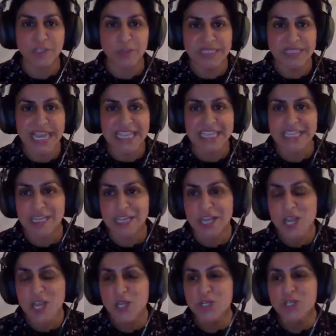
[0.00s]
So I was taking a
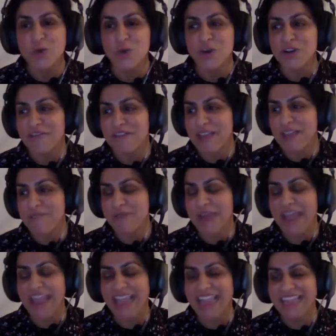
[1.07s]
short career
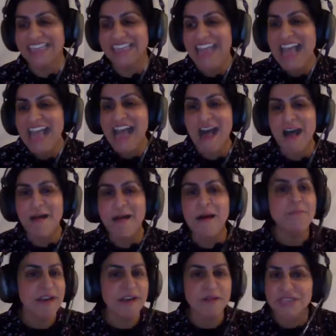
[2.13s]
break uh,
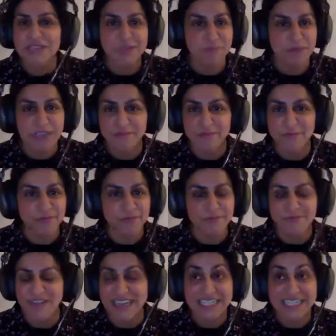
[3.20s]
and Berrymans had been
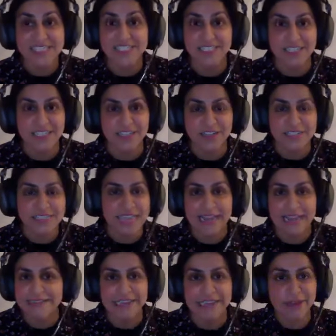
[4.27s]
fantastically
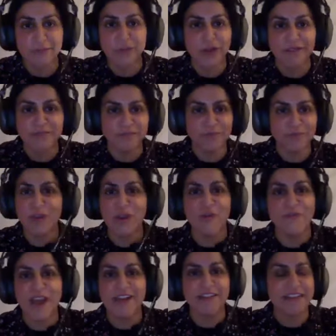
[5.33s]
understanding and were, you know,
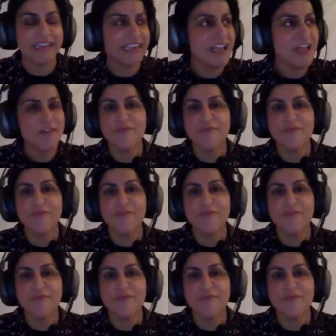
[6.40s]
very,